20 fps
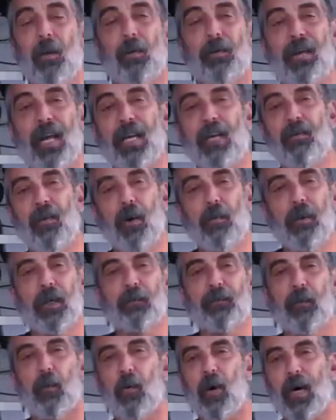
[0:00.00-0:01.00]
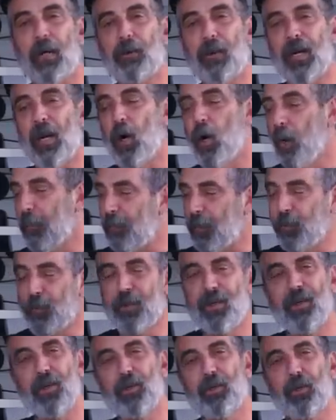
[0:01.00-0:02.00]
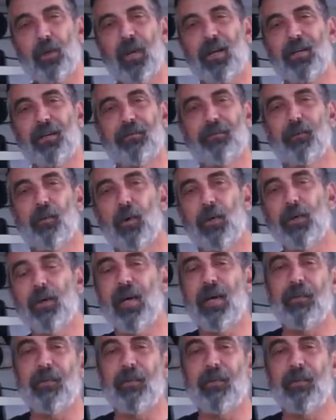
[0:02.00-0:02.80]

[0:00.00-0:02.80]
Well, thank you very much for watching. I hope this was instructive for you.